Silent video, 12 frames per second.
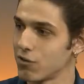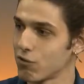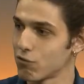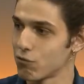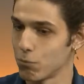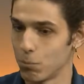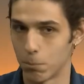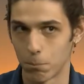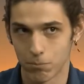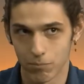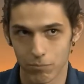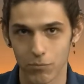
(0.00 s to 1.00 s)
just
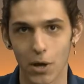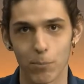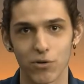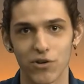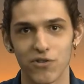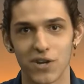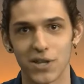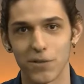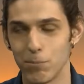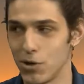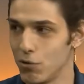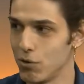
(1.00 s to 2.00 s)
appreciate the
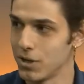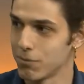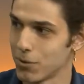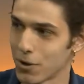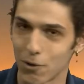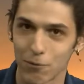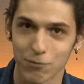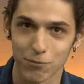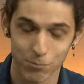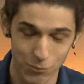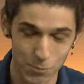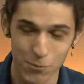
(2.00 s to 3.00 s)
beauty of
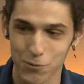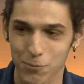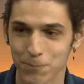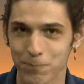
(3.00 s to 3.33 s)
the moon.